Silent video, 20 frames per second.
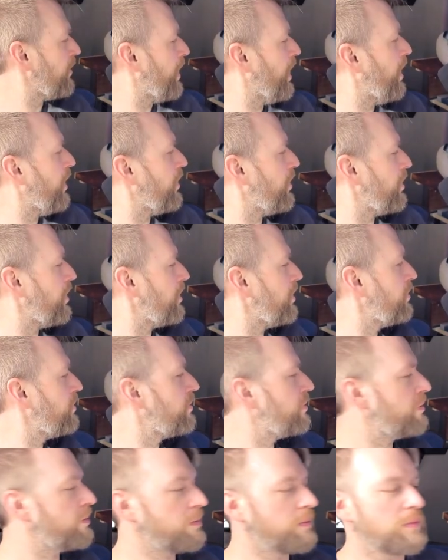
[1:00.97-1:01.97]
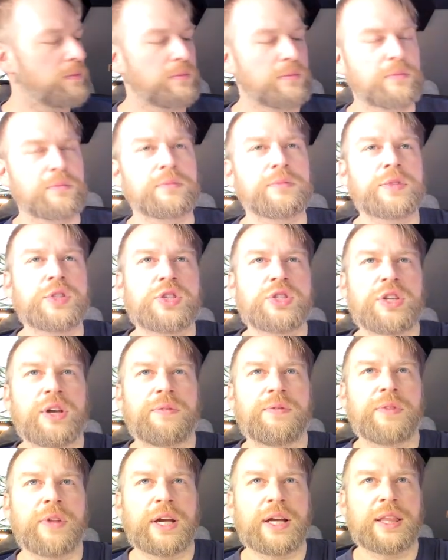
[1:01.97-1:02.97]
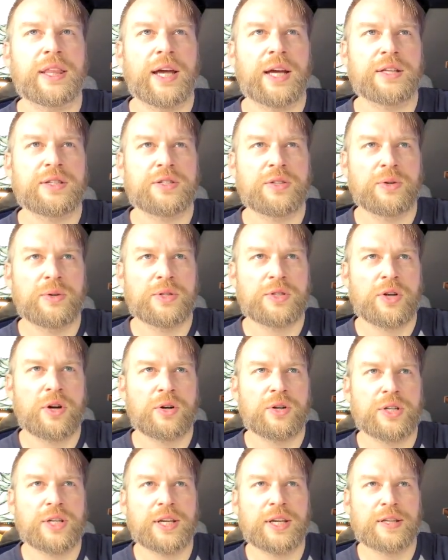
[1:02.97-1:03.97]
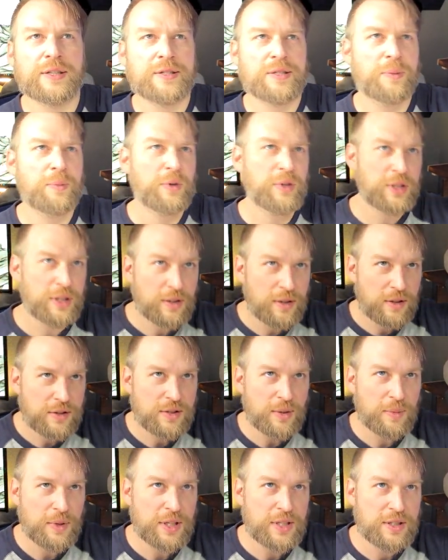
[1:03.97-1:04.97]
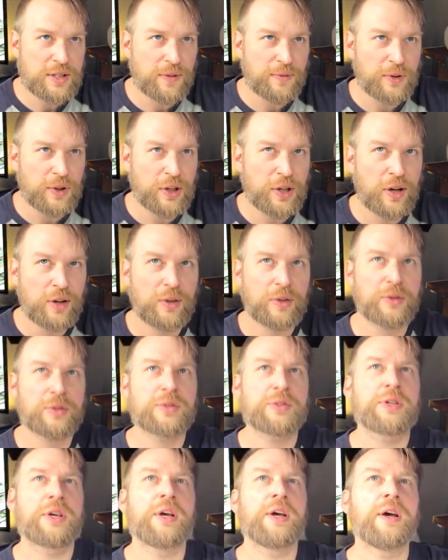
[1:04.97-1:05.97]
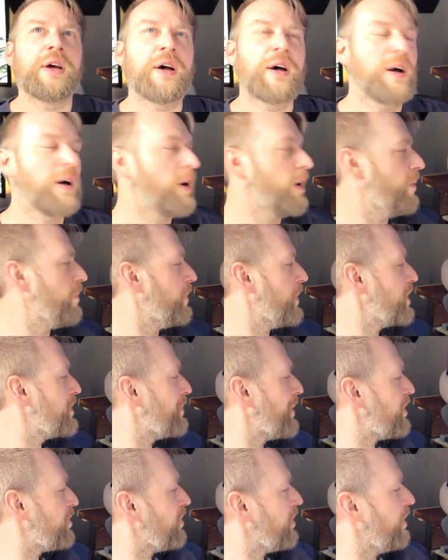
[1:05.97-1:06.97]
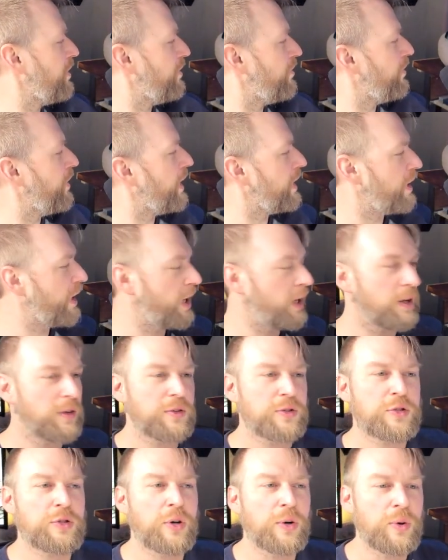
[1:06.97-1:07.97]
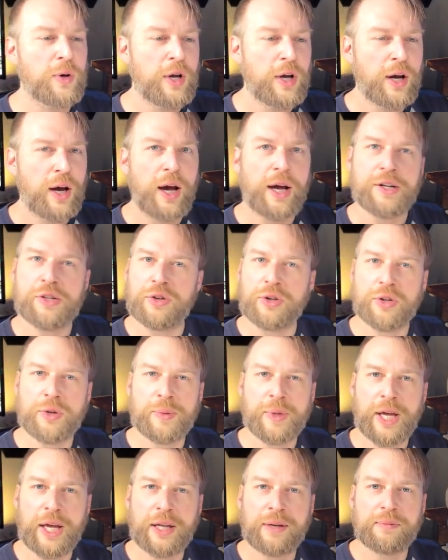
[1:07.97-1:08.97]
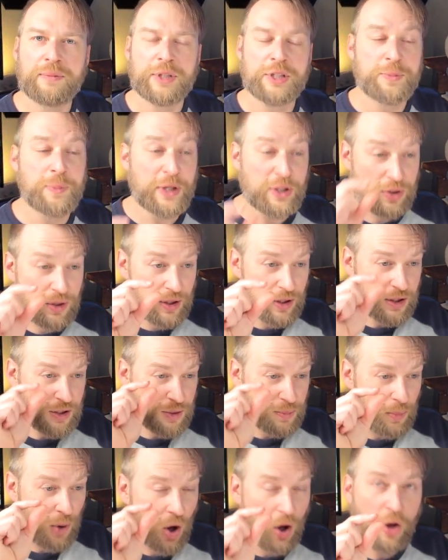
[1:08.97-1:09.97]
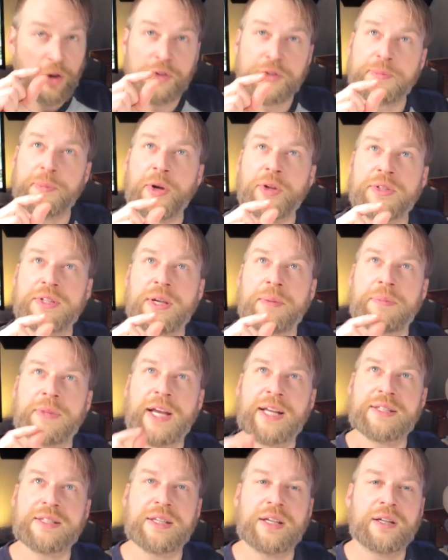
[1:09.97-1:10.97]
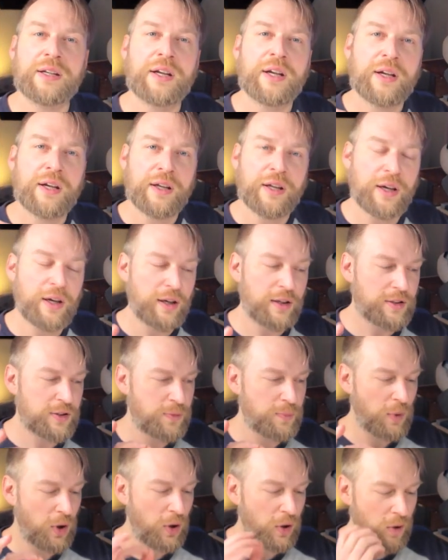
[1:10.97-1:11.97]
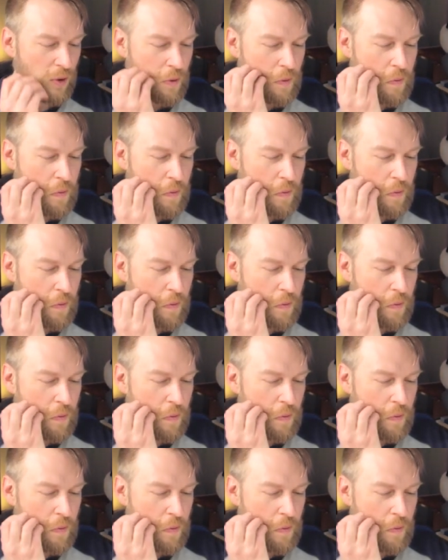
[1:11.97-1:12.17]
other stuff like that. So it's hard to get some of these different colors, especially in fine liners. So I told them that, especially the small tip, that's it, small